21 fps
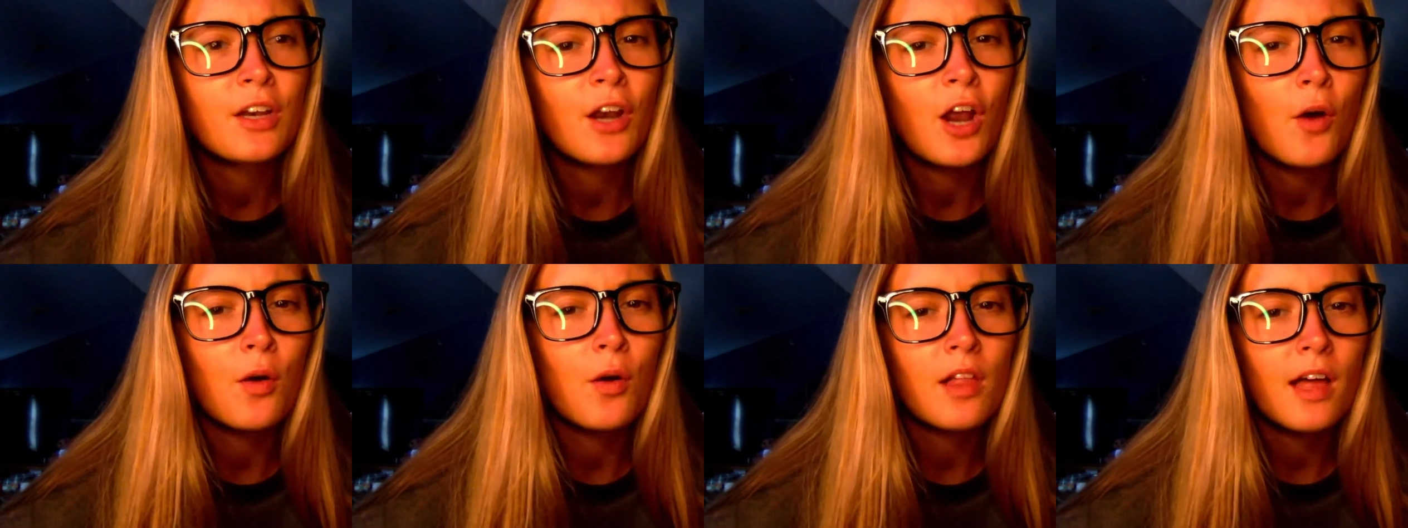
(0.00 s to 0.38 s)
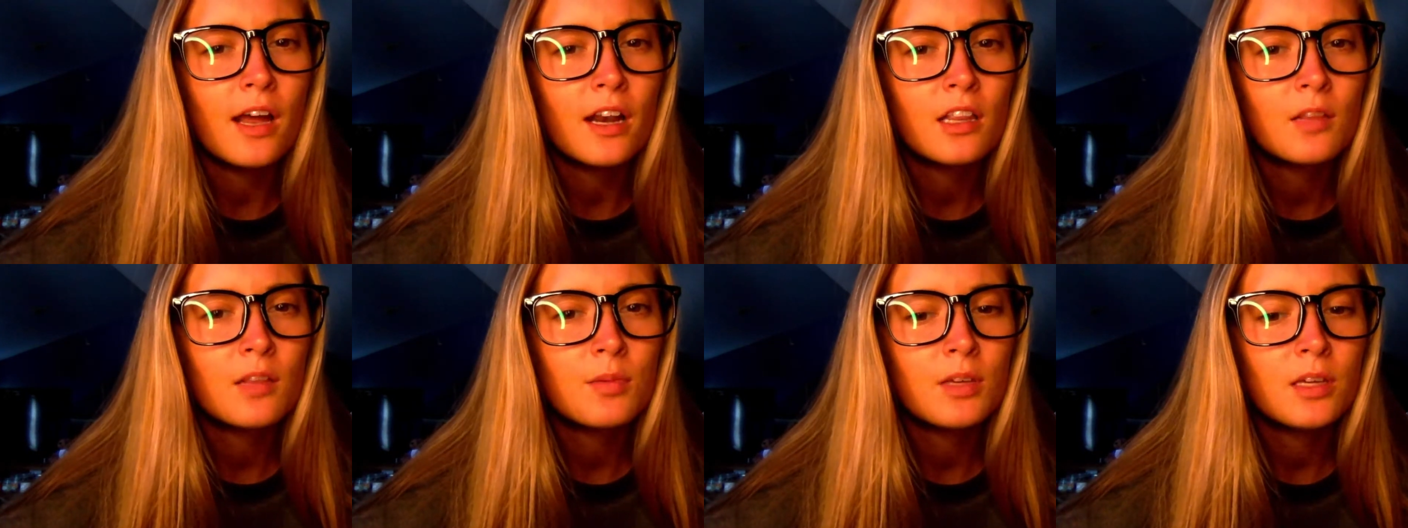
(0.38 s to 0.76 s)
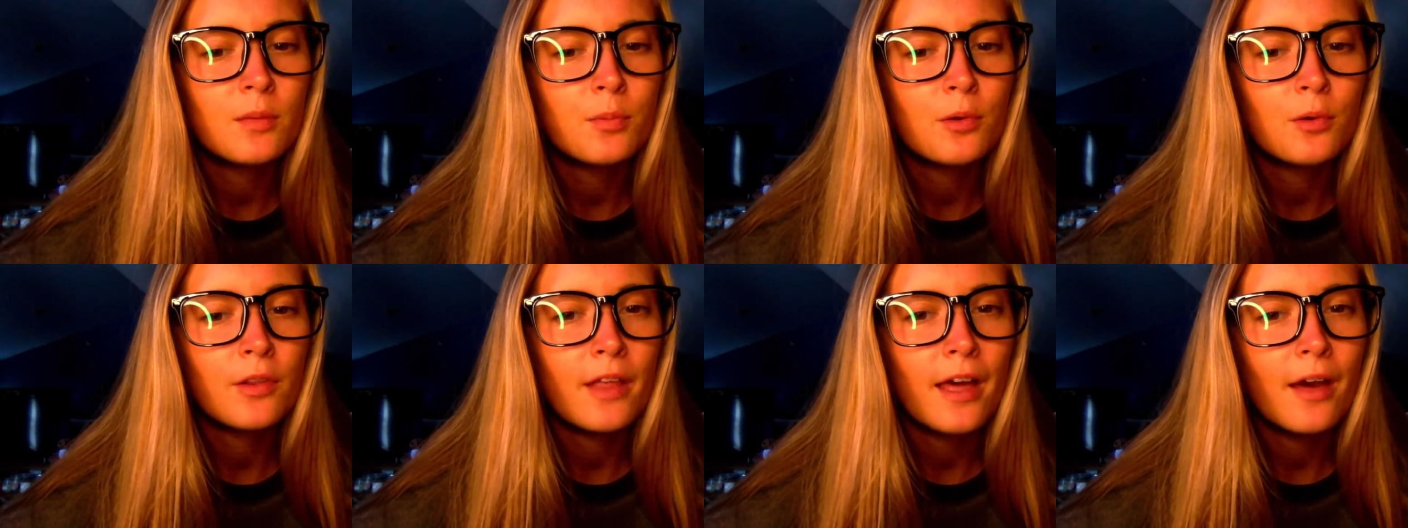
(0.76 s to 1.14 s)
know a lot of the
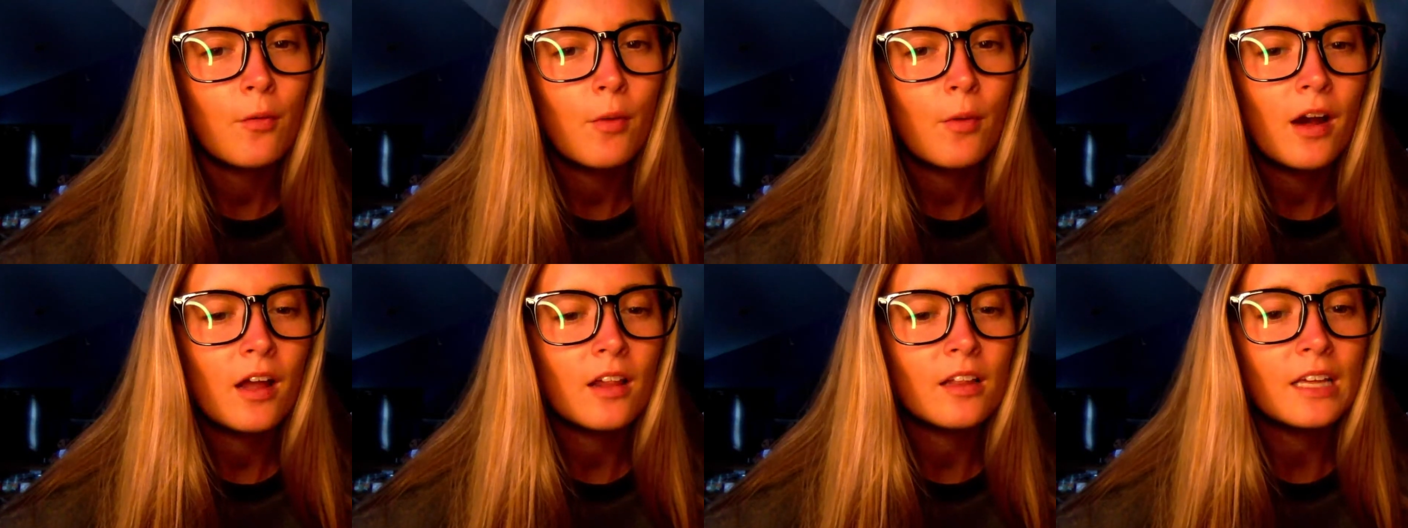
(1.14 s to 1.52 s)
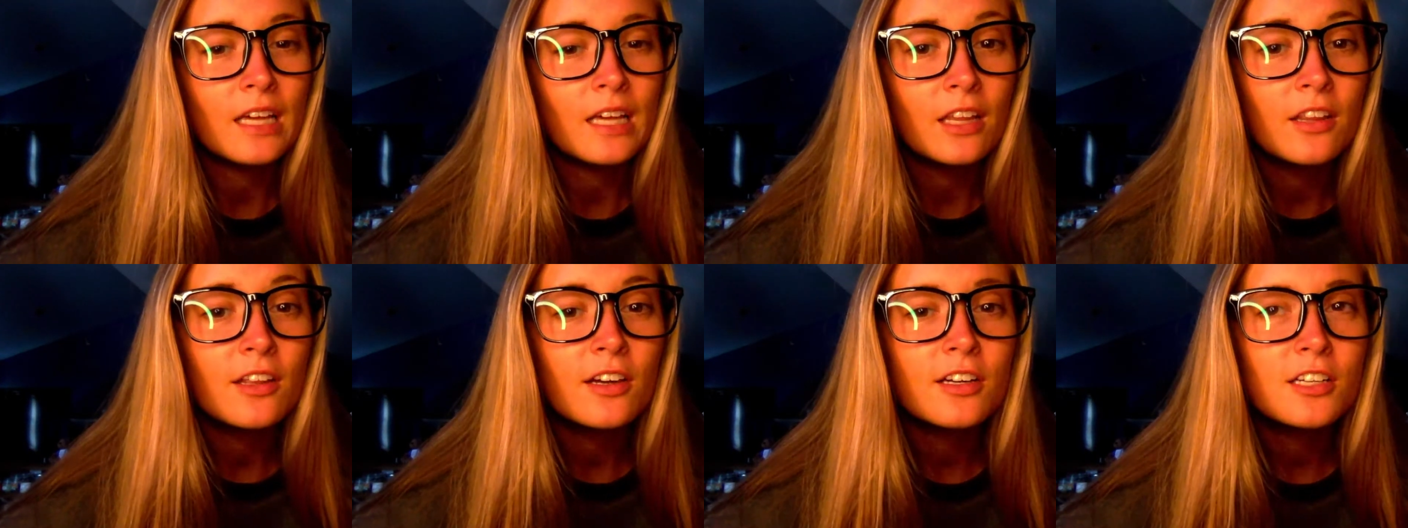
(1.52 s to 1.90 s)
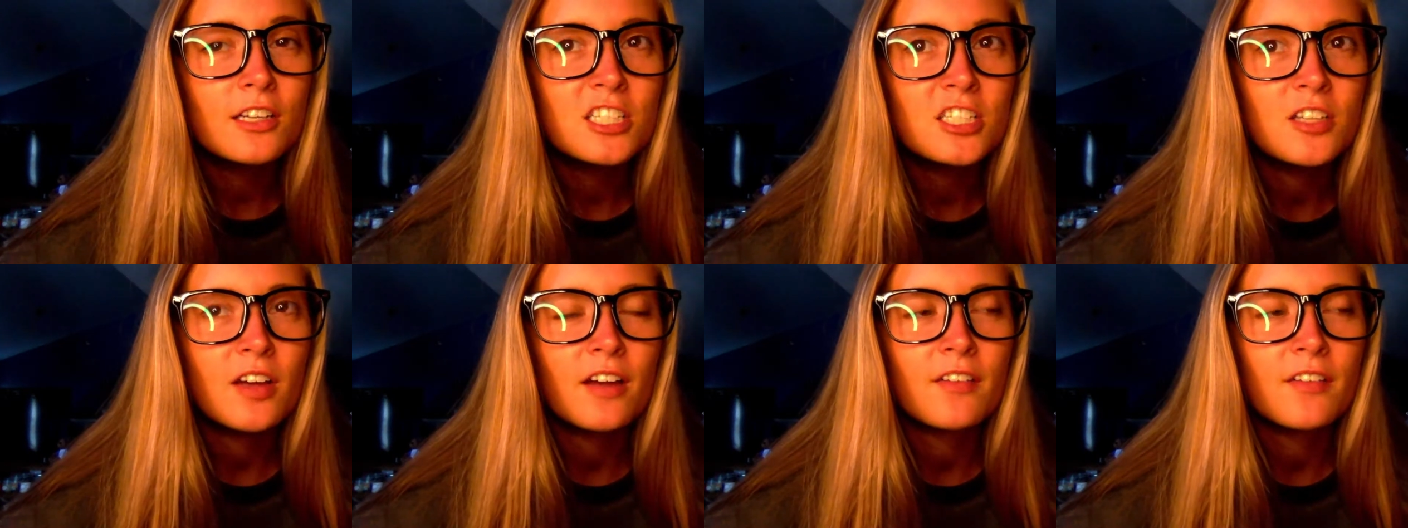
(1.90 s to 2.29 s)
people that well either,
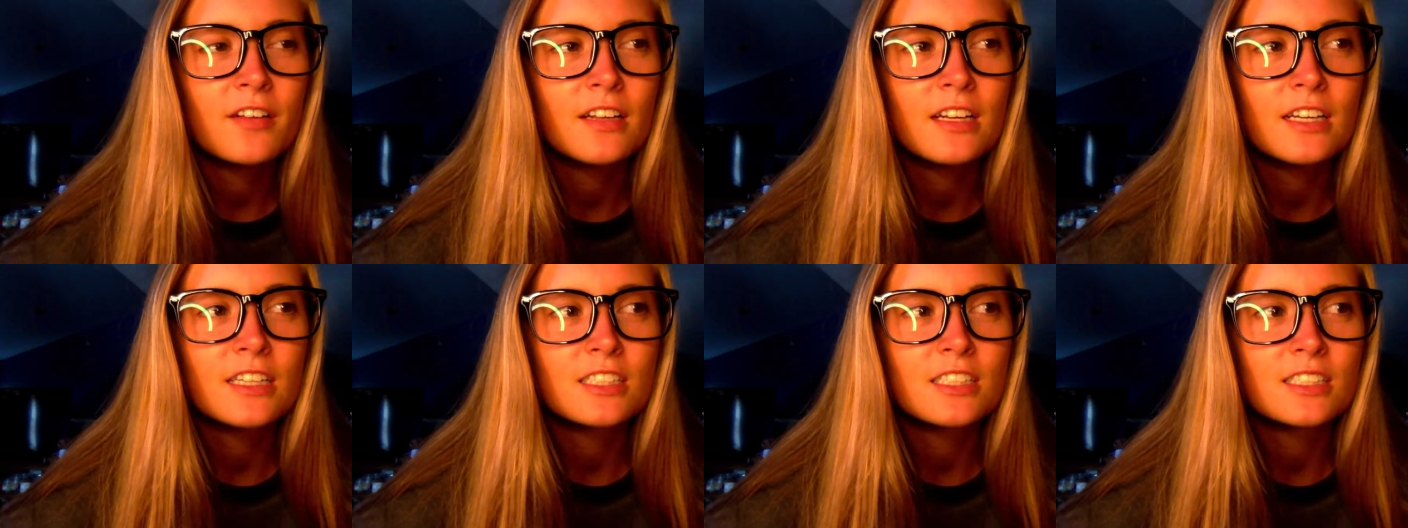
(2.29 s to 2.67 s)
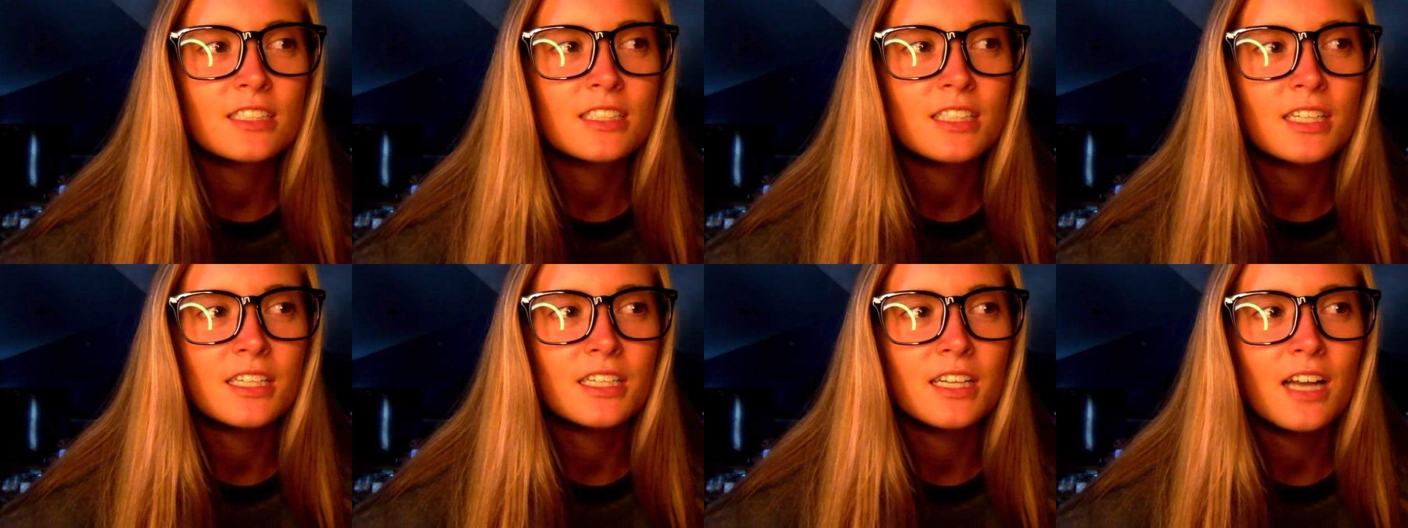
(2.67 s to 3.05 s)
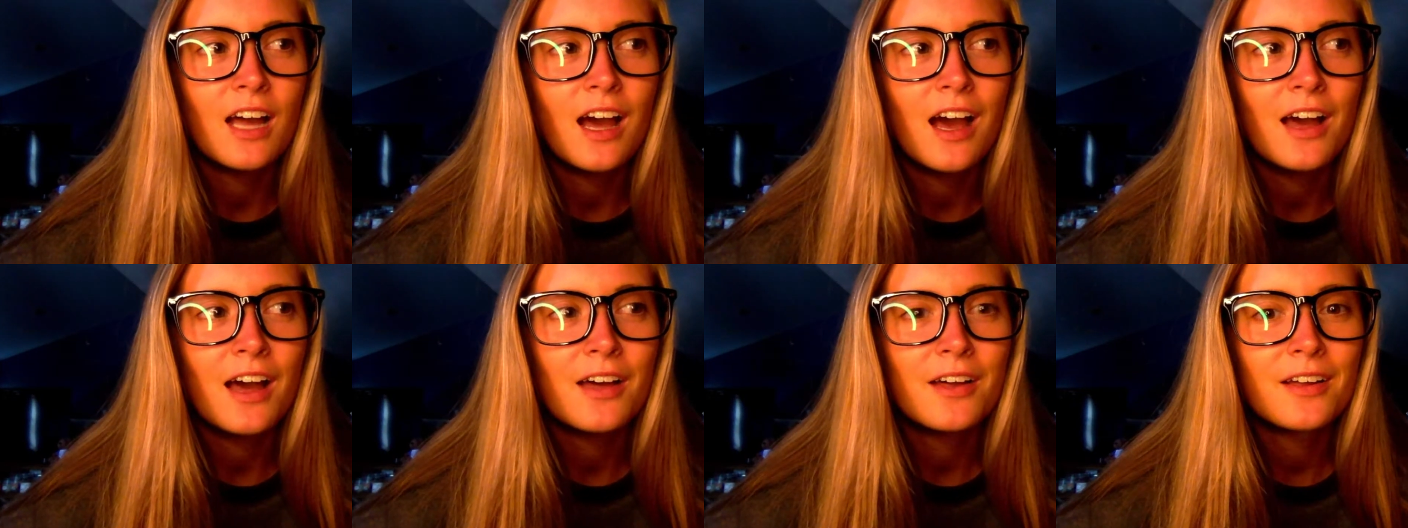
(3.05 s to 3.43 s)
so I really just did
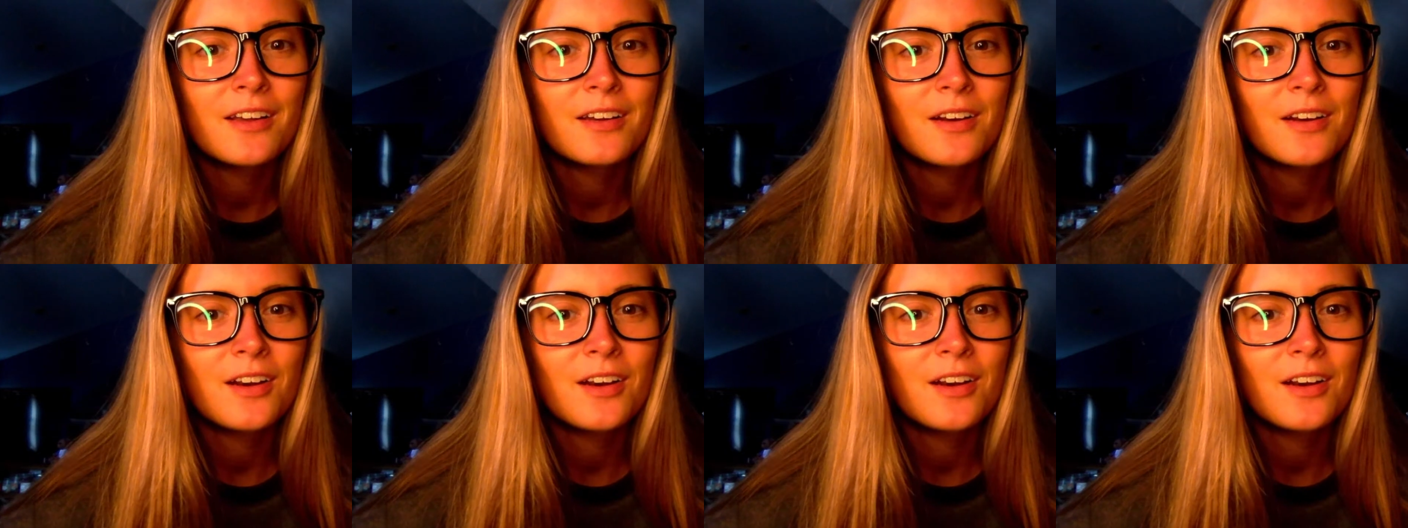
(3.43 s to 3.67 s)
not